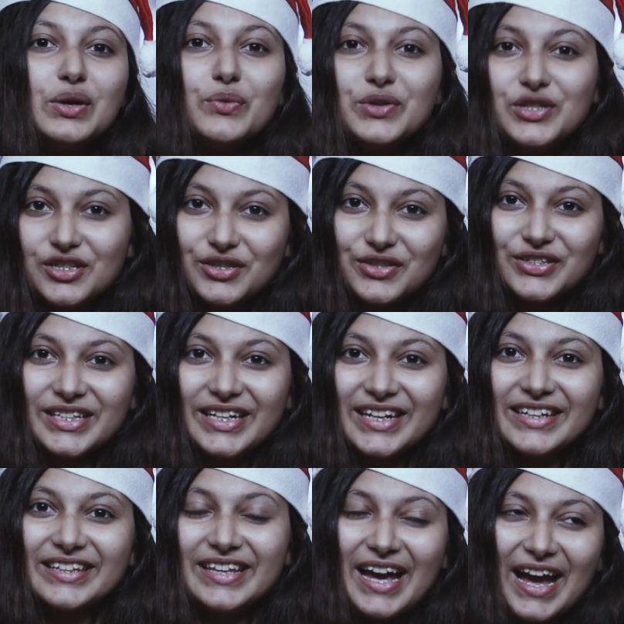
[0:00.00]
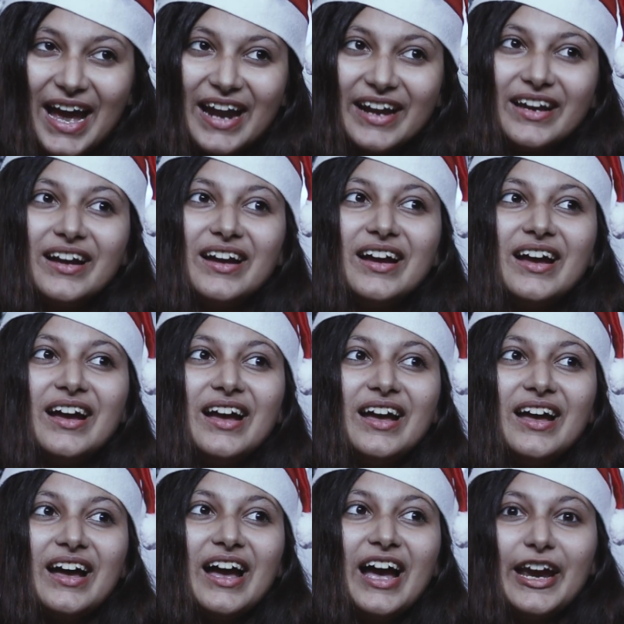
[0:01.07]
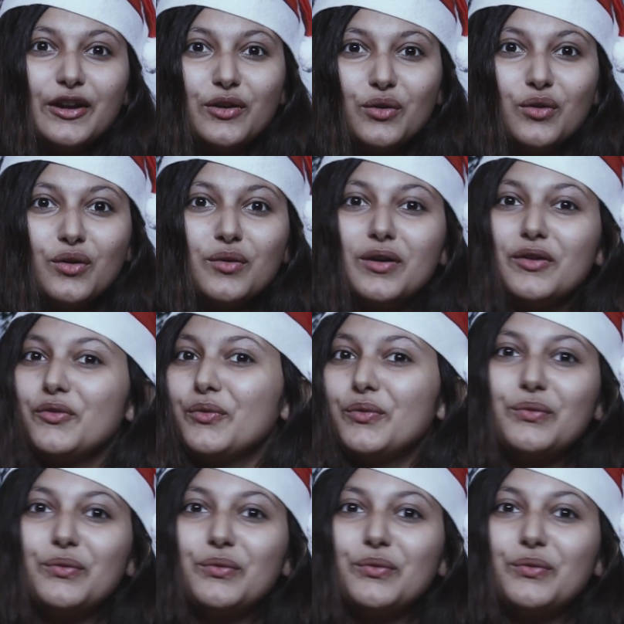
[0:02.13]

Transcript: which is to say that I know